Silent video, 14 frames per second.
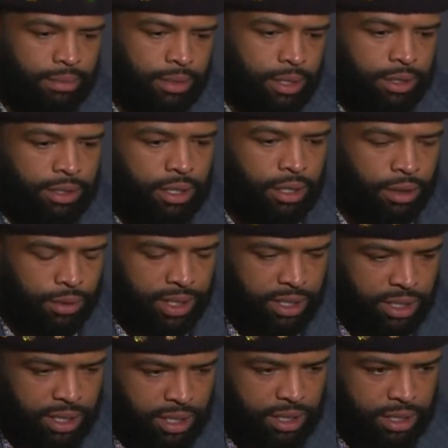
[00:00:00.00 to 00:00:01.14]
You know, it's only week
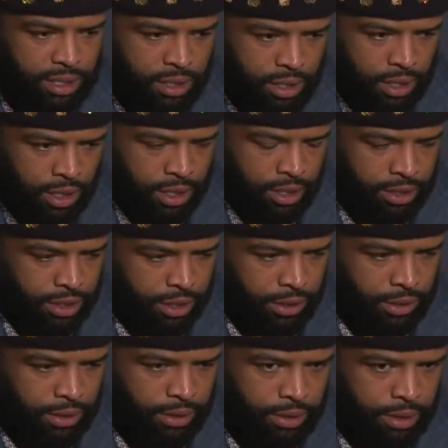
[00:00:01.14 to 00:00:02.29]
six,
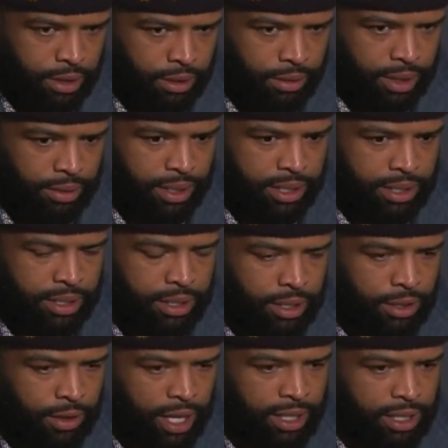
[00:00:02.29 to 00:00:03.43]
so you know, we can
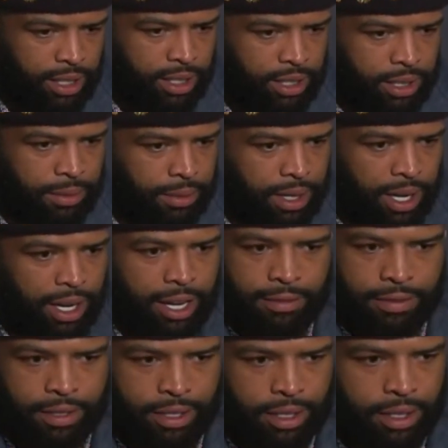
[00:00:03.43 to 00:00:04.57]
still right this ship without
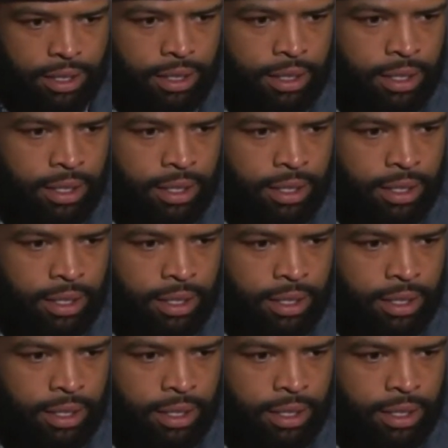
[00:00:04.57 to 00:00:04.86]
having to